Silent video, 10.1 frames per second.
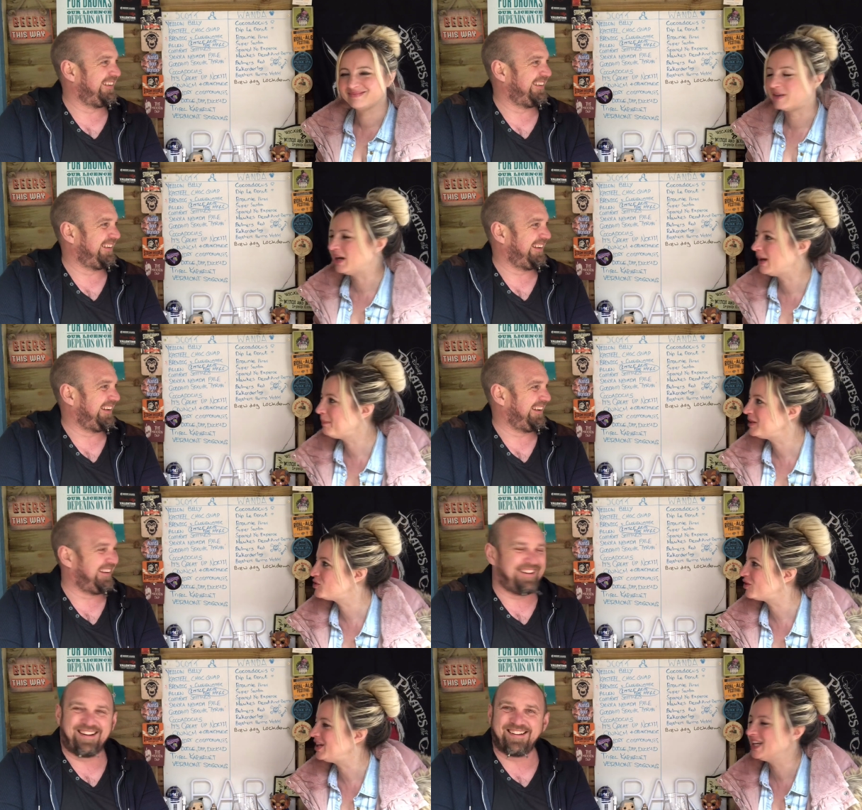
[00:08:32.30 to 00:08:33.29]
Speaker 1: right up my
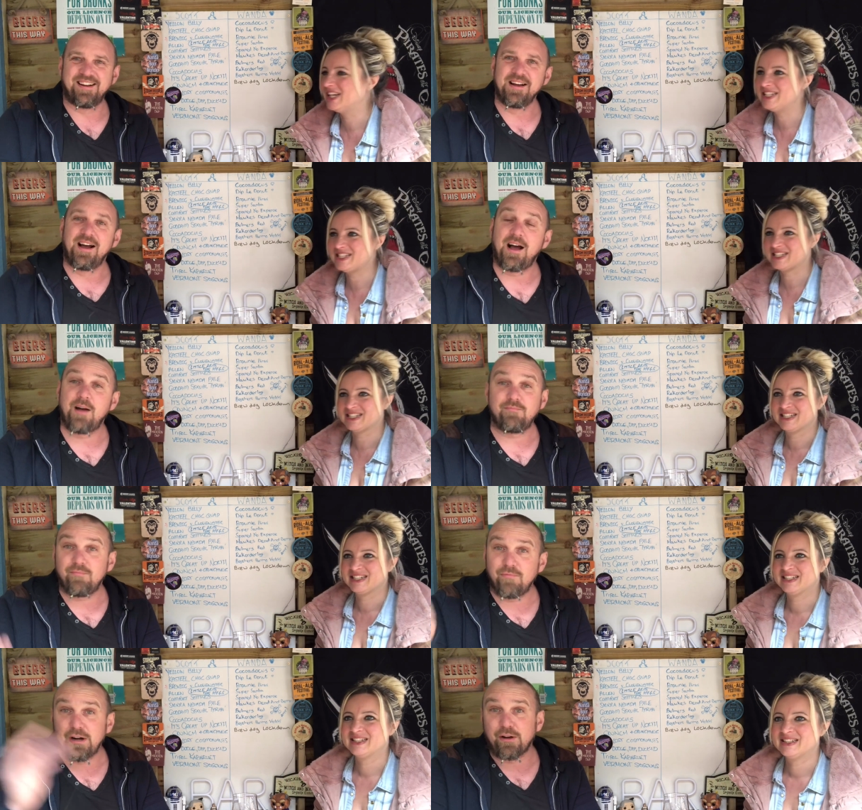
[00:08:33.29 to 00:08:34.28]
street, it is. Um,
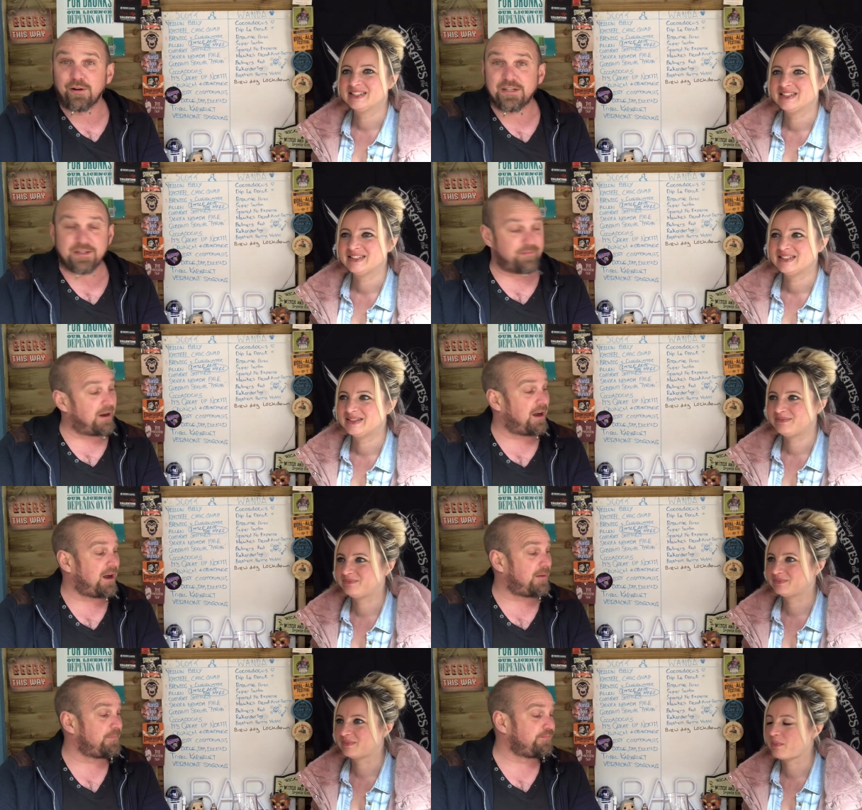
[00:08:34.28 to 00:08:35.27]
really nice.
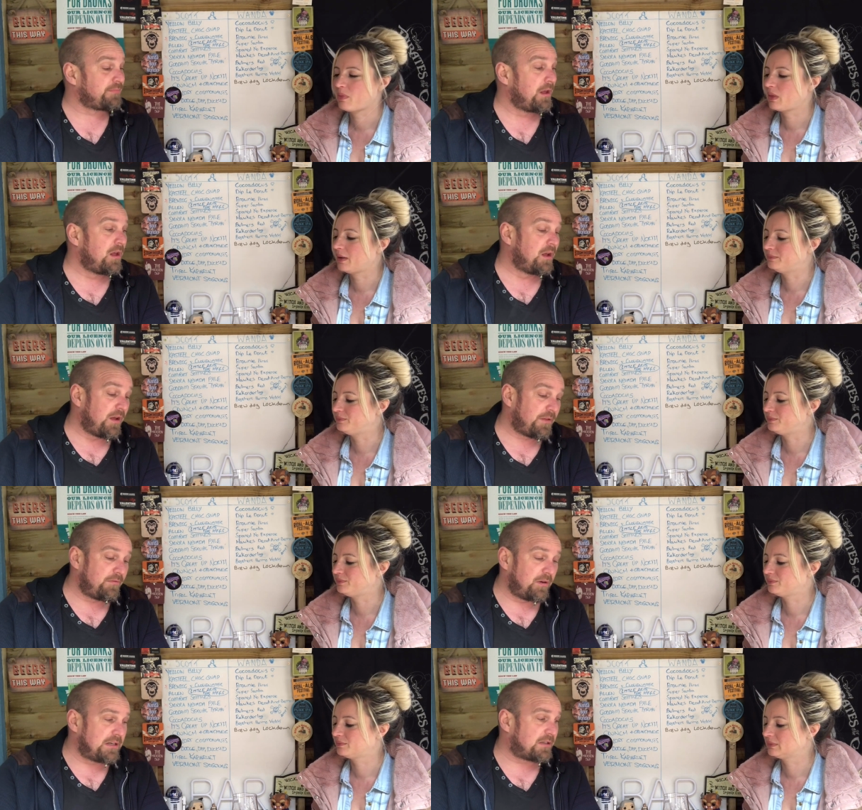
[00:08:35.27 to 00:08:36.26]
Um, if they
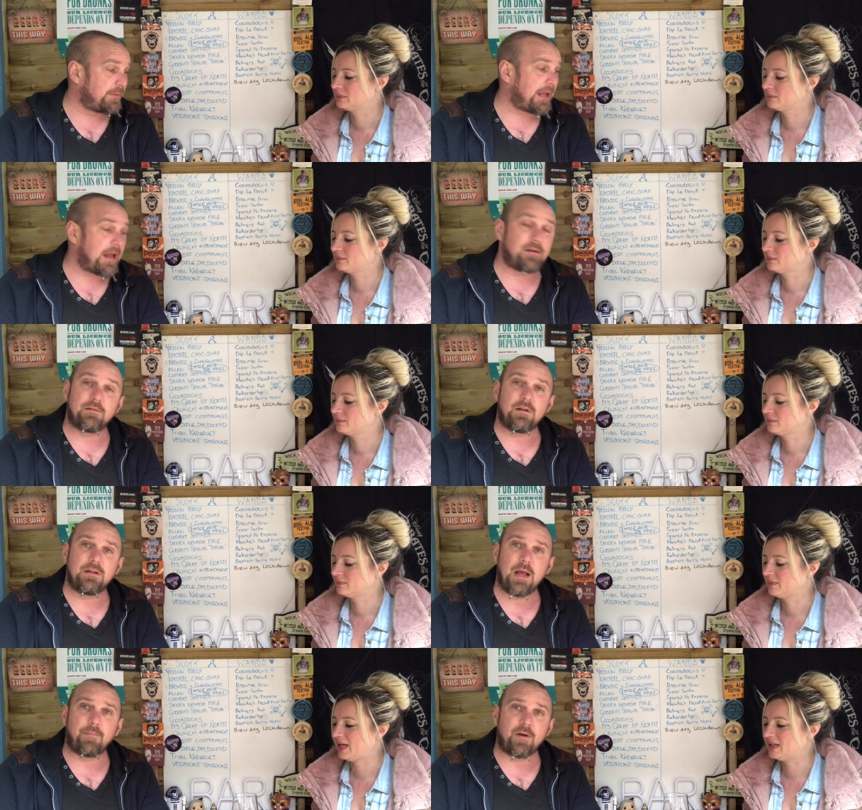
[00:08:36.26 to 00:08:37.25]
release them again,
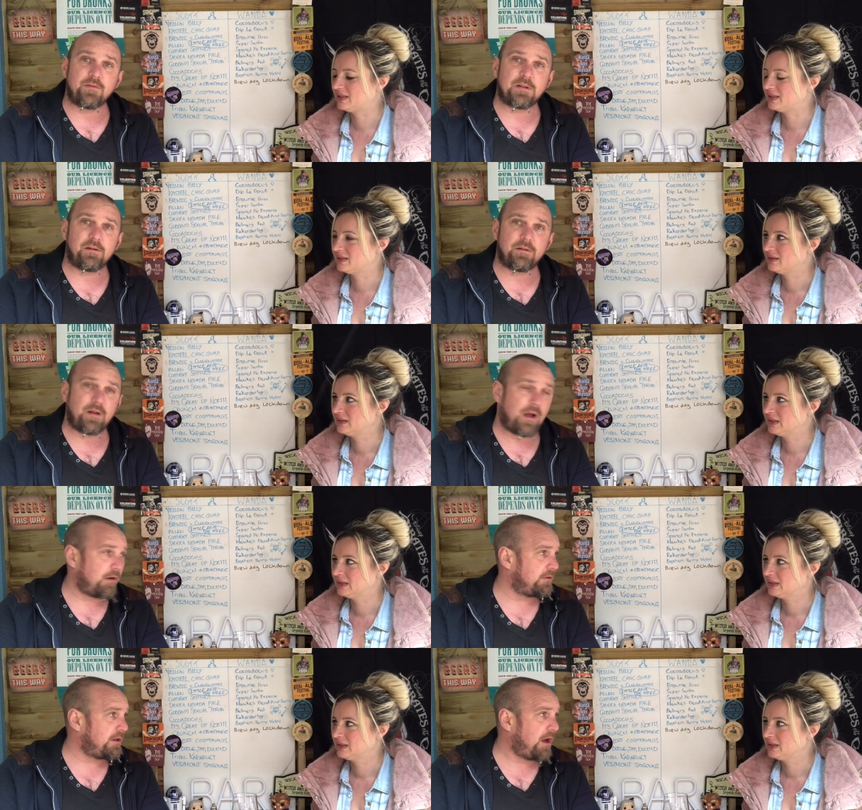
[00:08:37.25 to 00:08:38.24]
get them both. They, they are
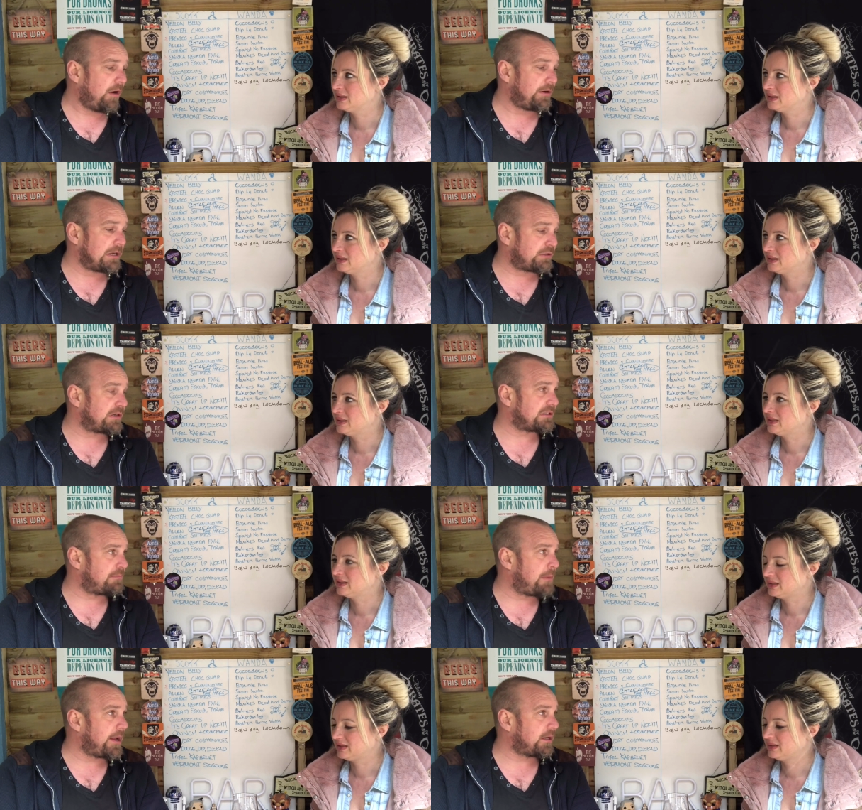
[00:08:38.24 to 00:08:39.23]
they are an interesting
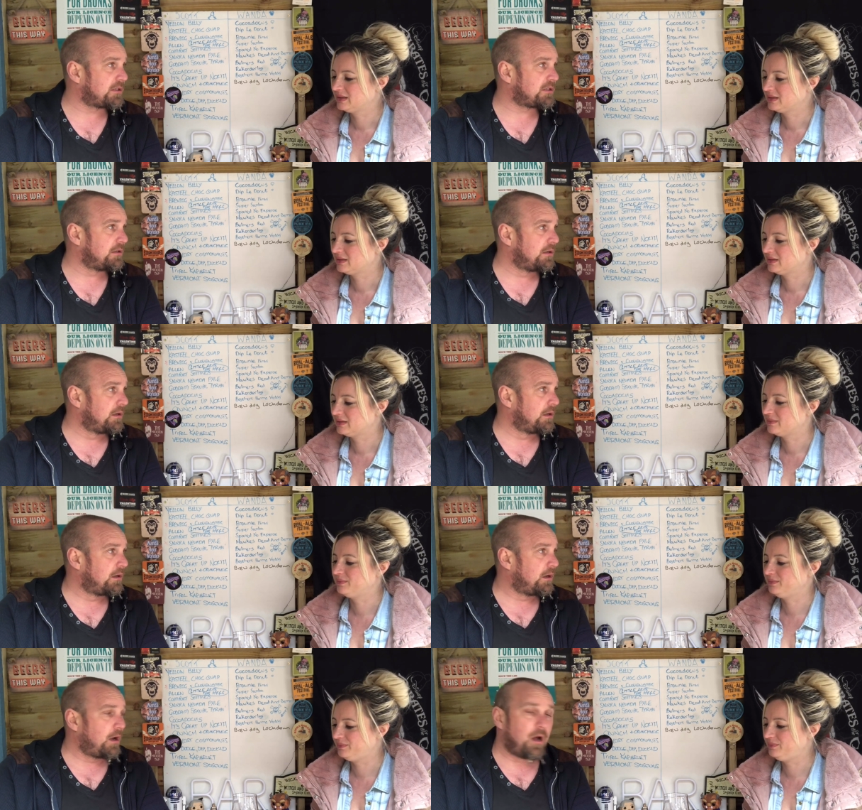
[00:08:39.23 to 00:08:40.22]
mix.
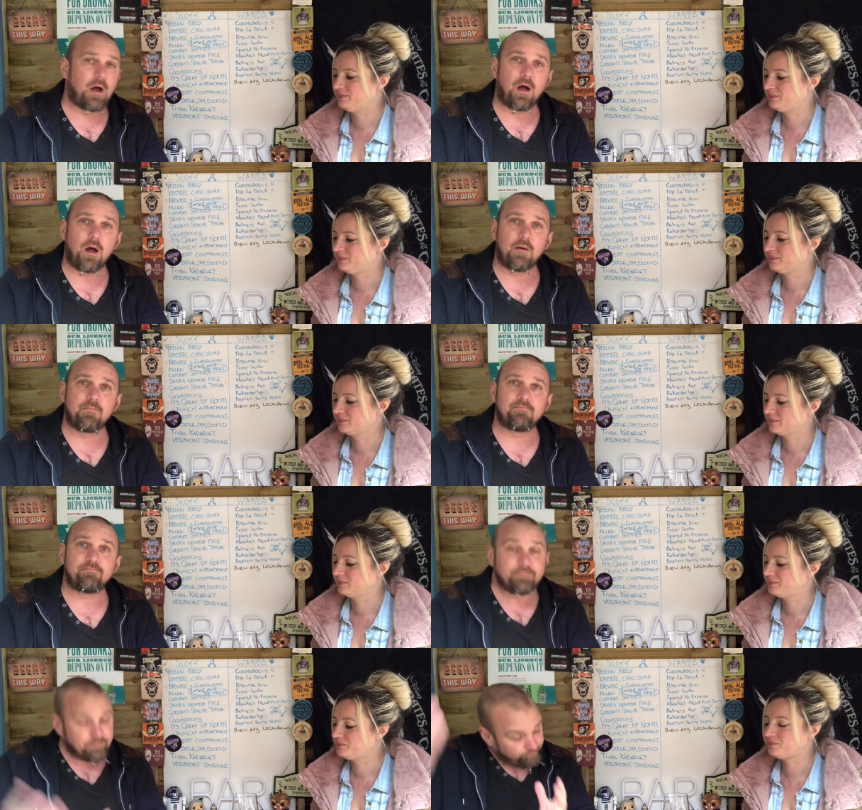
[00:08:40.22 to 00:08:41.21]
Mm-hmm. Um,
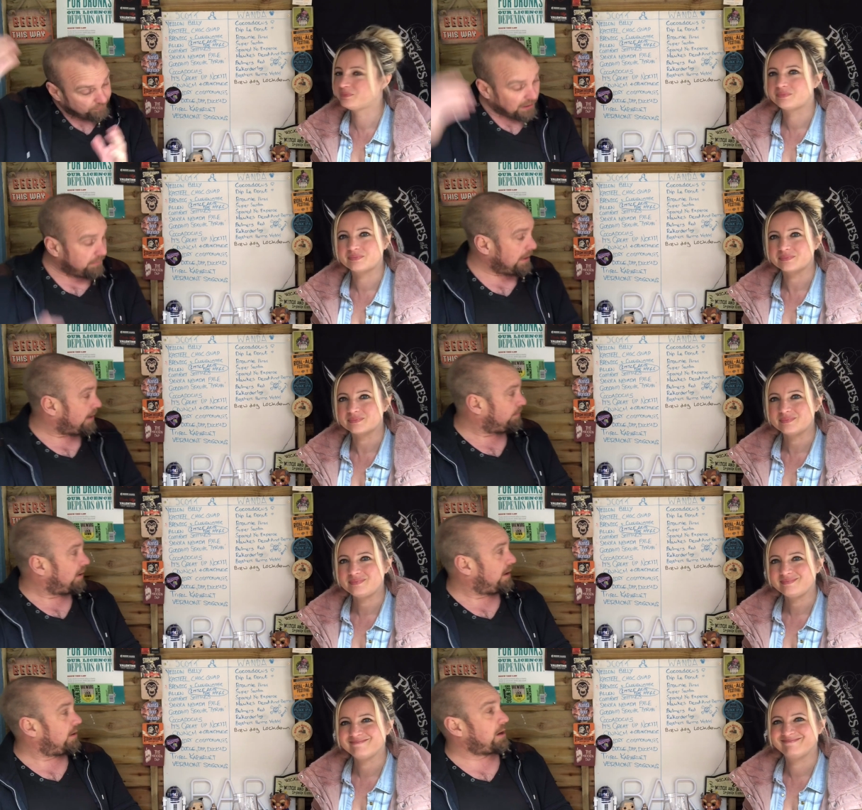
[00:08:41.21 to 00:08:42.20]
so yeah,
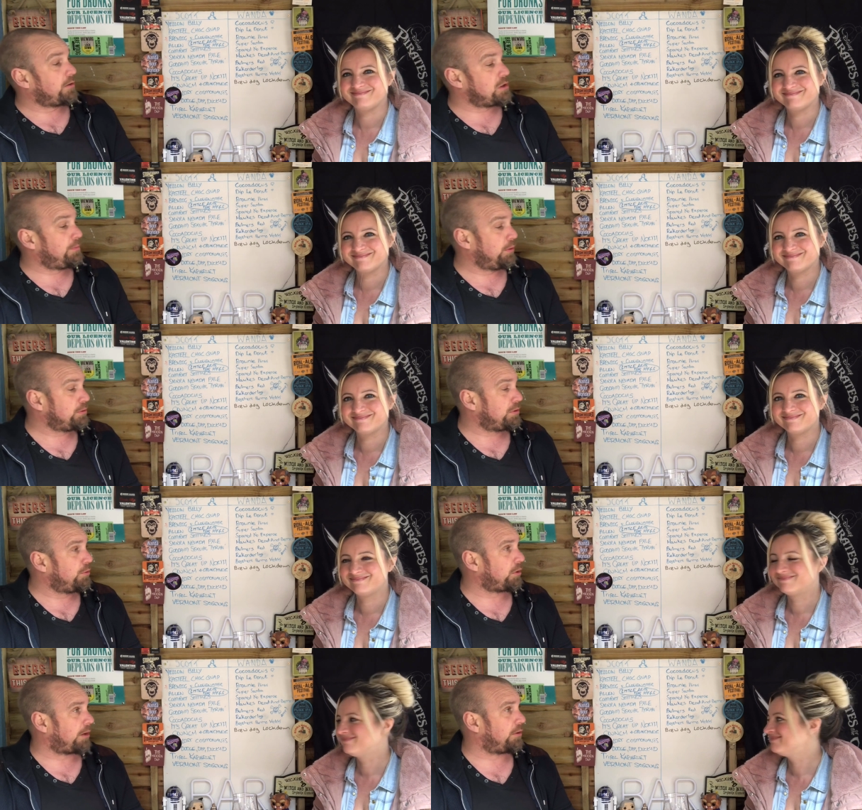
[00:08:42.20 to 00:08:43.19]
going on your board or not going